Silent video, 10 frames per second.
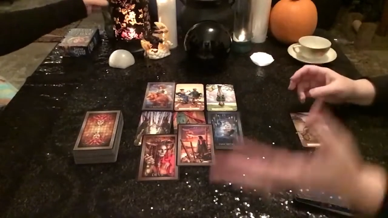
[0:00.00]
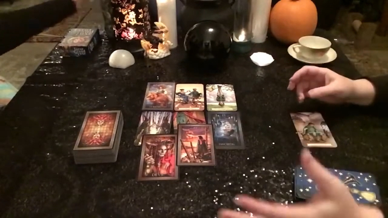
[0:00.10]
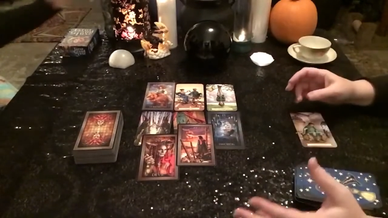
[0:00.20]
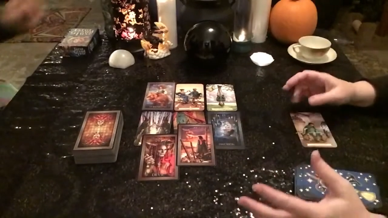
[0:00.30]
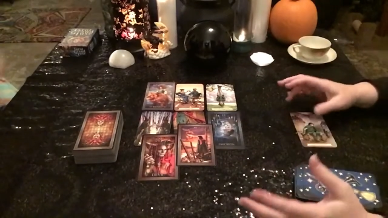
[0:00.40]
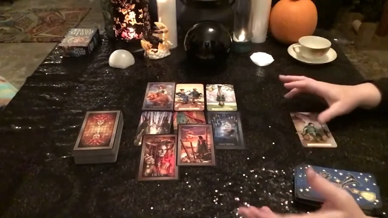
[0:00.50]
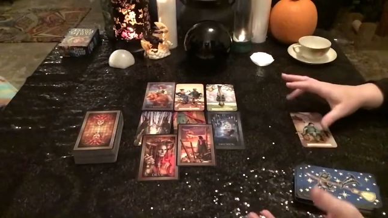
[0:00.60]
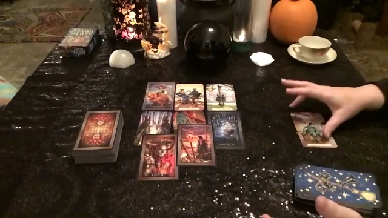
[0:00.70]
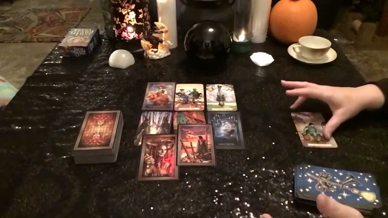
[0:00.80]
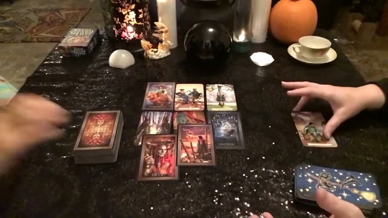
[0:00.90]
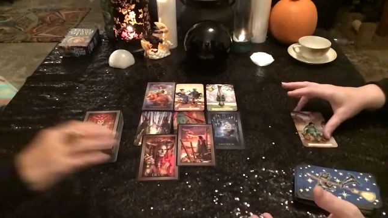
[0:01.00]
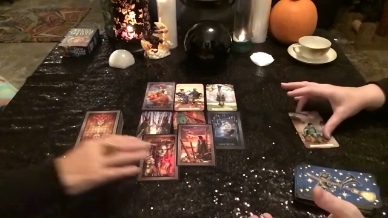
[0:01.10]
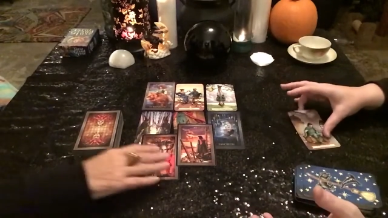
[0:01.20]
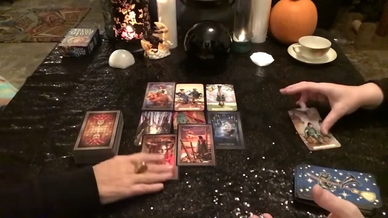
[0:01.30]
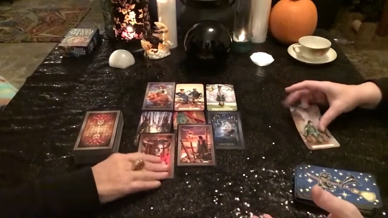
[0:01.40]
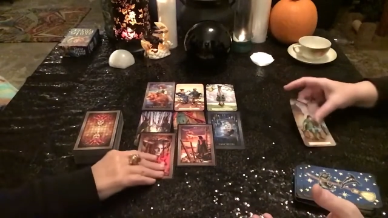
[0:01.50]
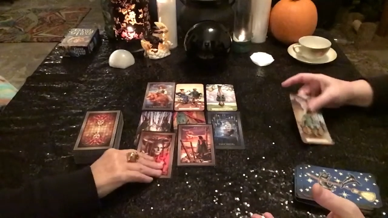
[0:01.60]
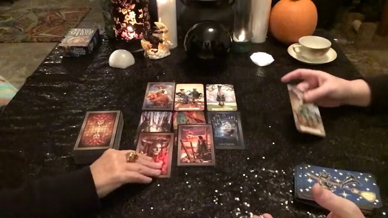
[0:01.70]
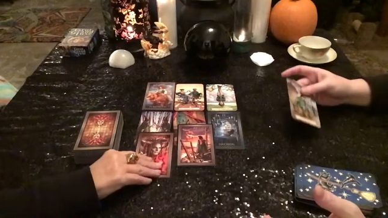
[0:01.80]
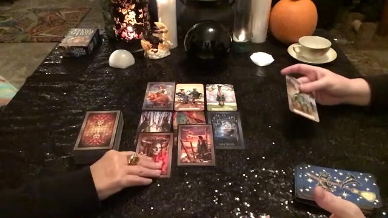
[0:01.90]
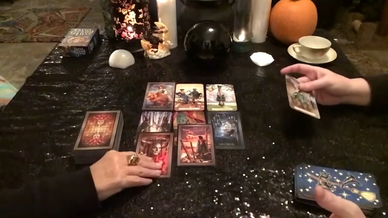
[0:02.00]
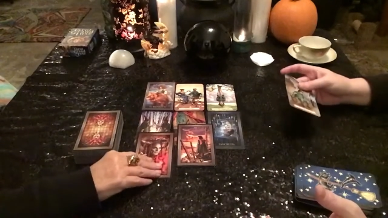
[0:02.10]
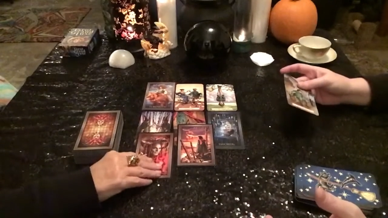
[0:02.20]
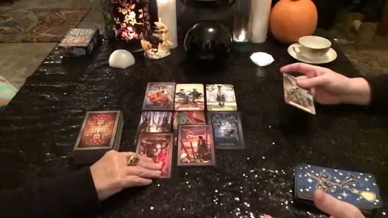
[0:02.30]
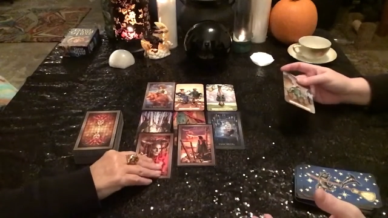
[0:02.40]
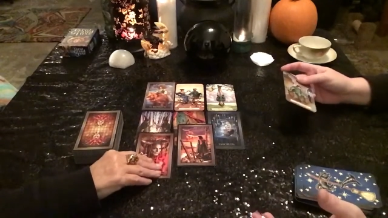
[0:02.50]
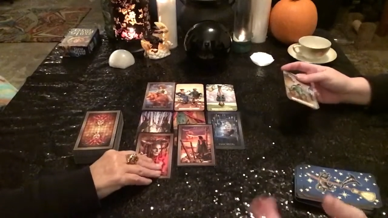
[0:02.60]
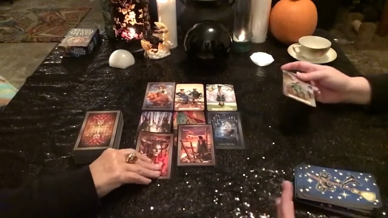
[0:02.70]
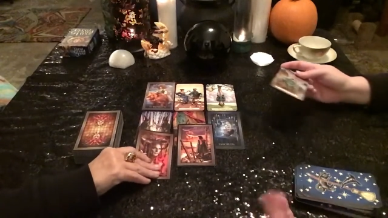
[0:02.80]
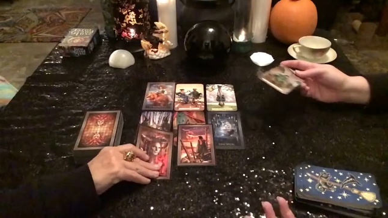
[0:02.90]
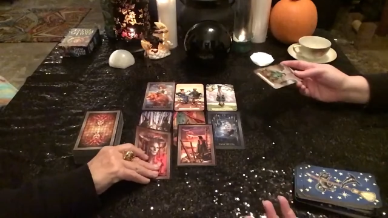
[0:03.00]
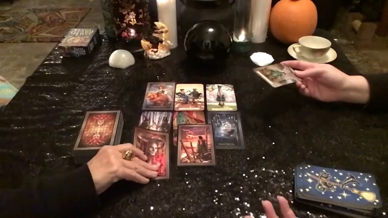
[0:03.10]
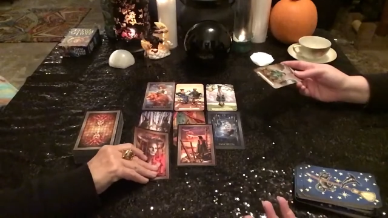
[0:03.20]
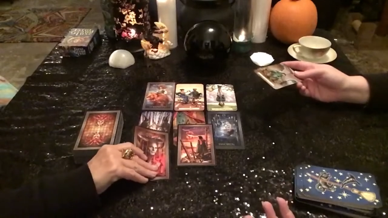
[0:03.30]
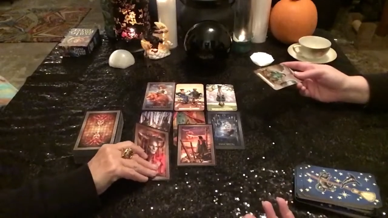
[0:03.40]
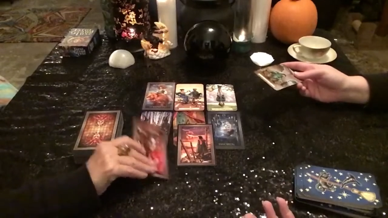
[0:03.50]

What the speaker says: Nobody's mouth can be seen.